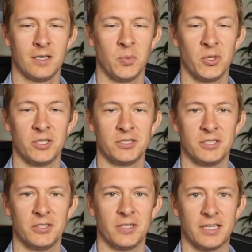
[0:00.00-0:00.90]
couple of years
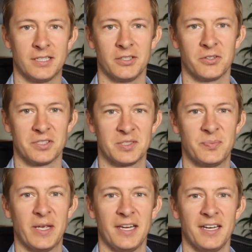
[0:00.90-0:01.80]
ago, I got to go to
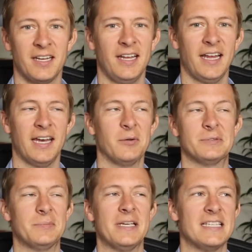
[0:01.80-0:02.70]
Spain, and it was
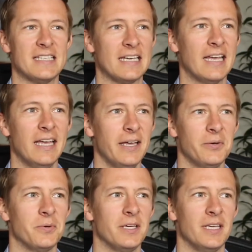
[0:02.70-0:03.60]
amazing.
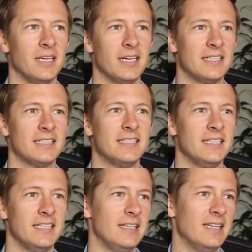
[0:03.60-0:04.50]
We got to
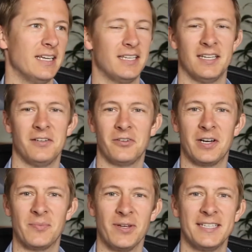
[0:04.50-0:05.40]
see a ton of
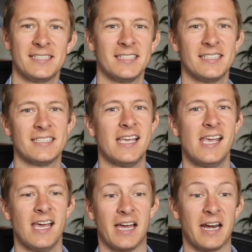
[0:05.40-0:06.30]
great places,
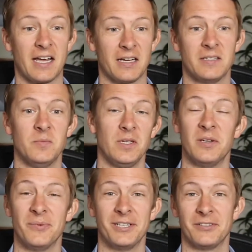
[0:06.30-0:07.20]
and I got to meet
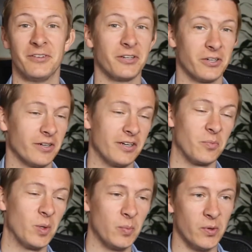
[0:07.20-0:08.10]
a bunch of other
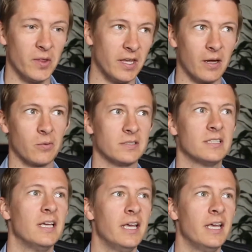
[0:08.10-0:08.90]
creative people that I was